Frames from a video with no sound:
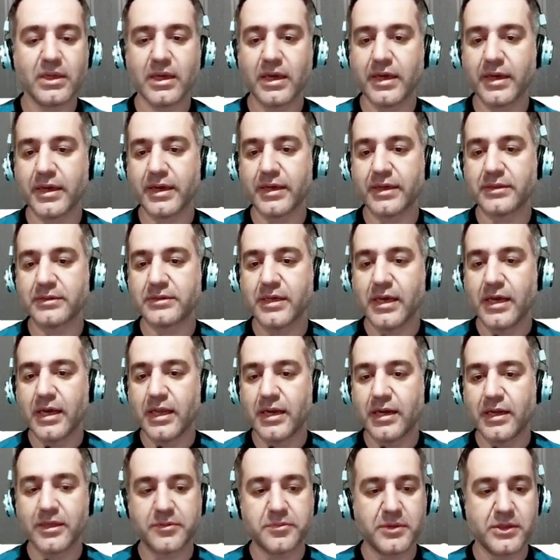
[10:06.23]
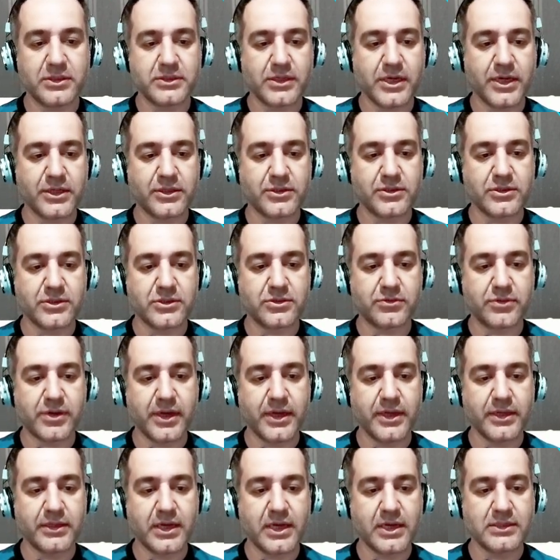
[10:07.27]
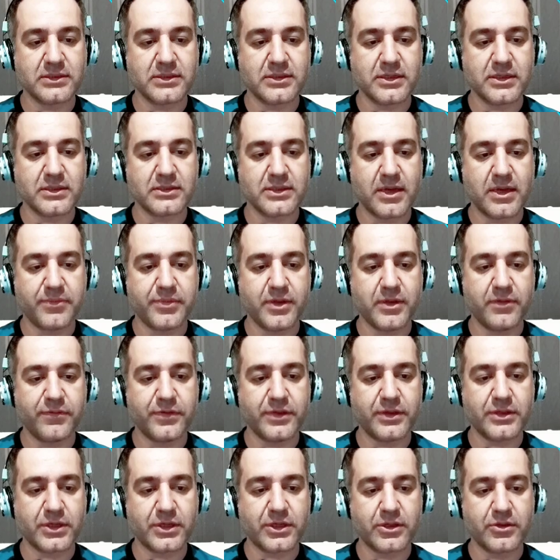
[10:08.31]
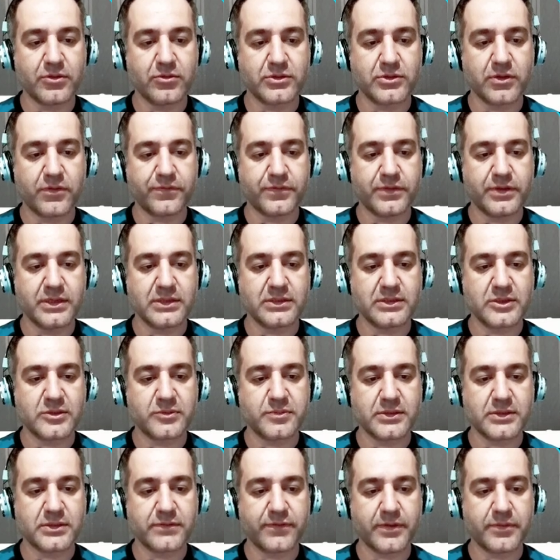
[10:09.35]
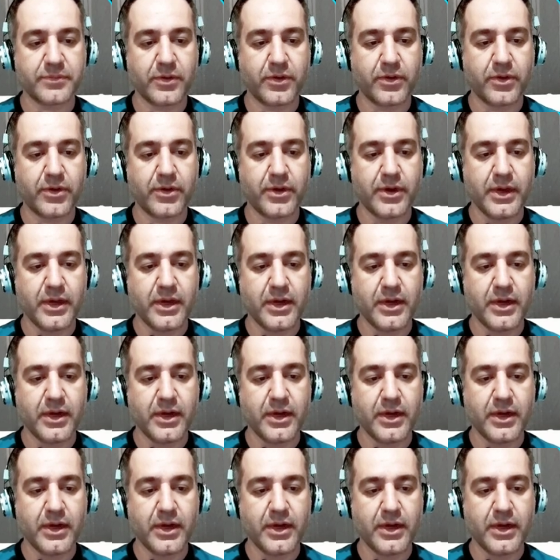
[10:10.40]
And let me take this trade as an example with the close of this specific bar.